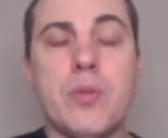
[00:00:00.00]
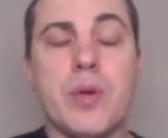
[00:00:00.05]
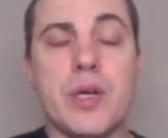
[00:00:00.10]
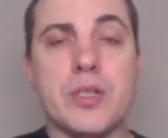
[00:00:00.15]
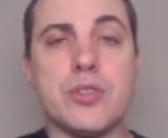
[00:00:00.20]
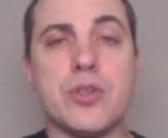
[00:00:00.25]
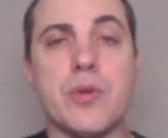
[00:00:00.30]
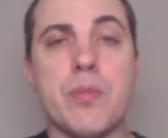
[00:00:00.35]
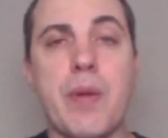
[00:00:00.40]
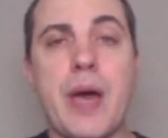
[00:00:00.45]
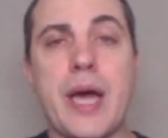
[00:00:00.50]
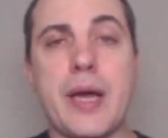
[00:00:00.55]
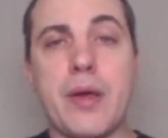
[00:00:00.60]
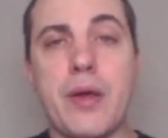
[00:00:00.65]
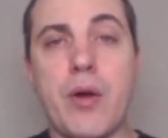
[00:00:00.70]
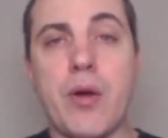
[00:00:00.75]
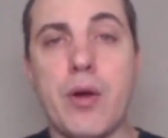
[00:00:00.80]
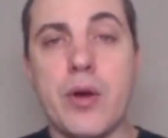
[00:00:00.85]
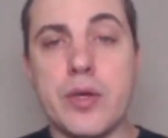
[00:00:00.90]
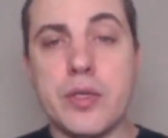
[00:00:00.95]
because your
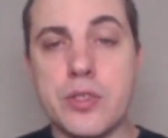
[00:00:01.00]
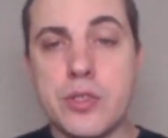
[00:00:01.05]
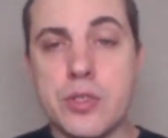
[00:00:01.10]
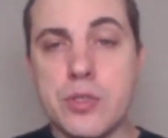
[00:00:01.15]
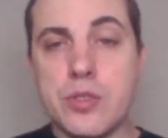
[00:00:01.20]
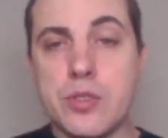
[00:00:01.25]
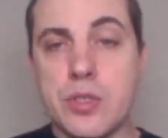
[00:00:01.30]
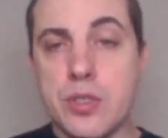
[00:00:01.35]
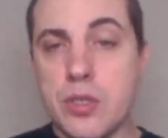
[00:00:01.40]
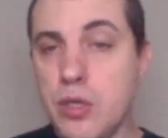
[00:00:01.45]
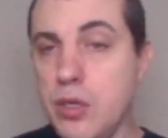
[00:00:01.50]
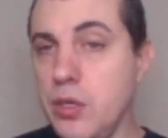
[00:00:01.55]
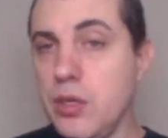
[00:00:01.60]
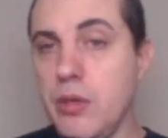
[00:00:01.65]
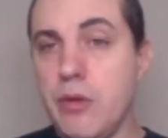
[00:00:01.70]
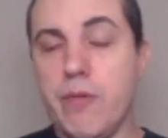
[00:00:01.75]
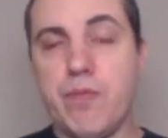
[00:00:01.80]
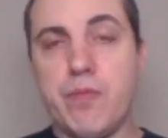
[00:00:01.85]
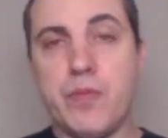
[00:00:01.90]
backyard is still